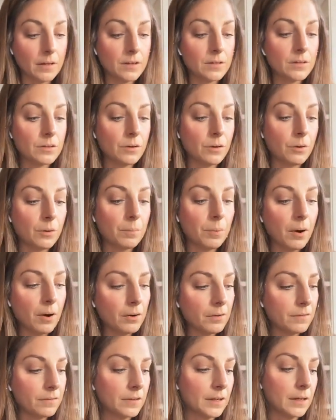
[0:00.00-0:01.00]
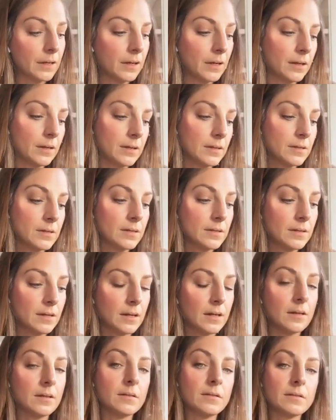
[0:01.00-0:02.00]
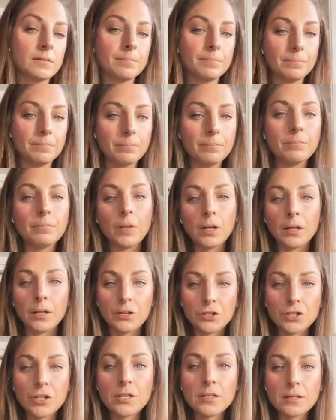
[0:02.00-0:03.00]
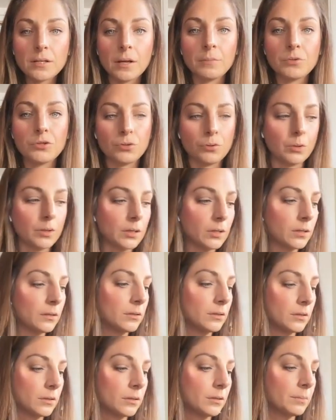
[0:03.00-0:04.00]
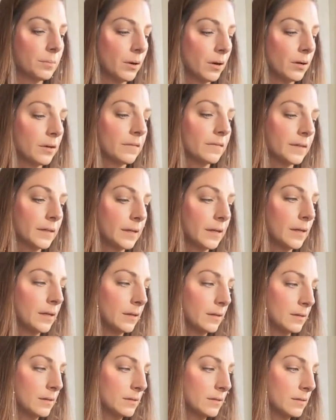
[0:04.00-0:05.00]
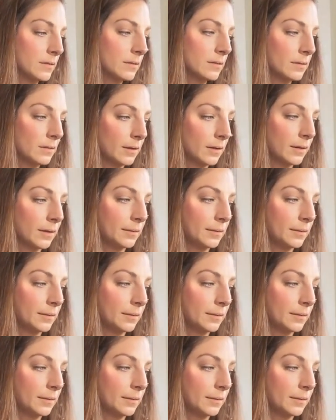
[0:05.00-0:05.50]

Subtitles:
So a part of it is malicious, I'm sure, and a part of it is